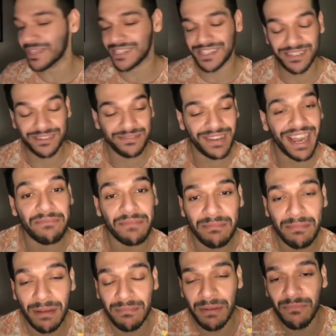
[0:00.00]
Awesome.
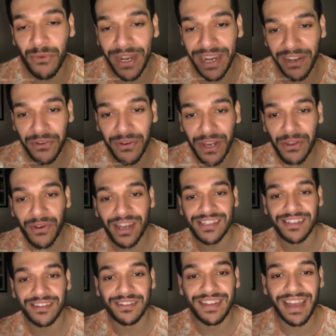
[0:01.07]
I'm waiting to tell you
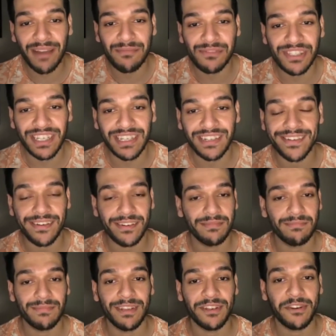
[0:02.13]
guys the damn secret.
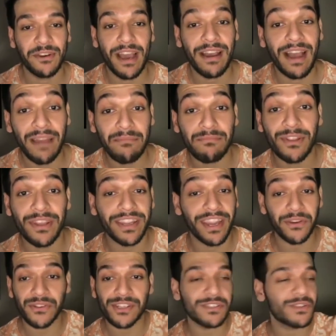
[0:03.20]
You know, I'm
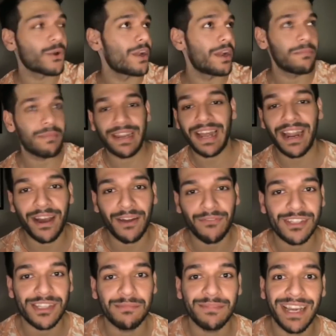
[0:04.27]
thinking to just call in my dad
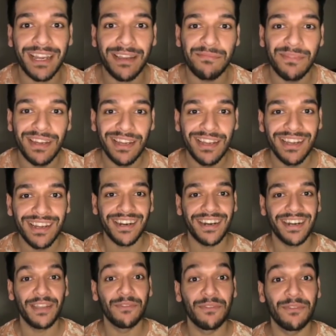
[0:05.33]
after some time.
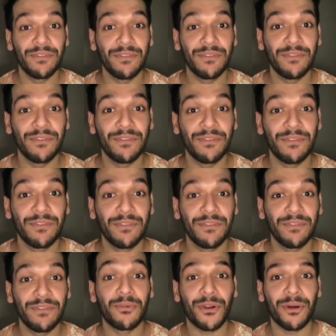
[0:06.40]
He
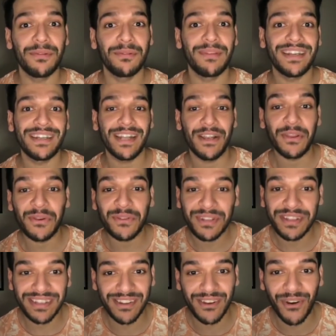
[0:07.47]
probably might tell you
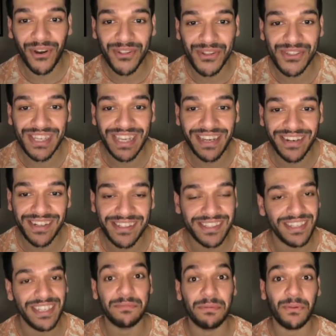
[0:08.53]
all those
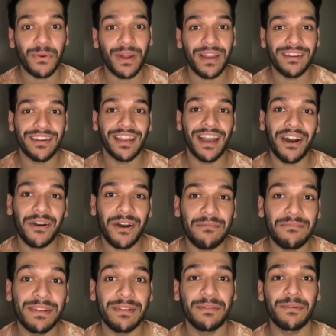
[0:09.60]
secrets. He's been wondering how
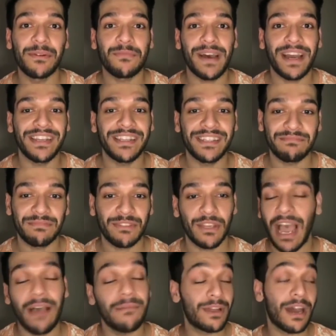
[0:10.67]
I've been able to manage it,
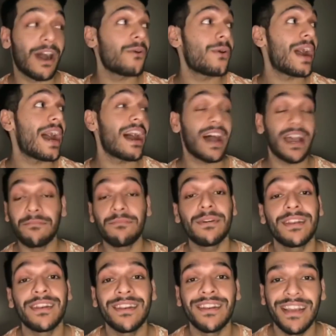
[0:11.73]
how I've
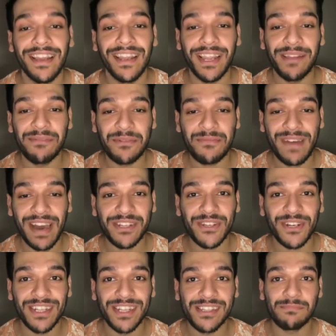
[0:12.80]
been able to
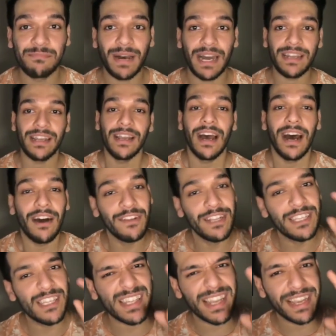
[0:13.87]
manage all this. But
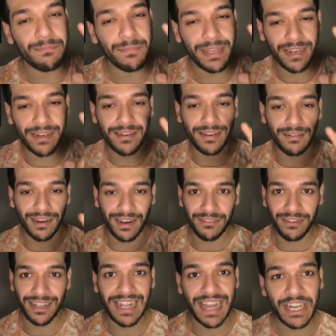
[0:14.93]
we'll just take a minute.
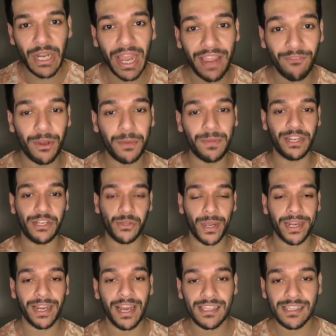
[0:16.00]
We'll let everybody
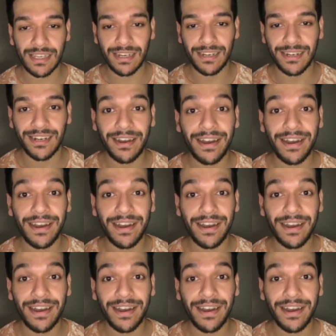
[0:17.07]
join us.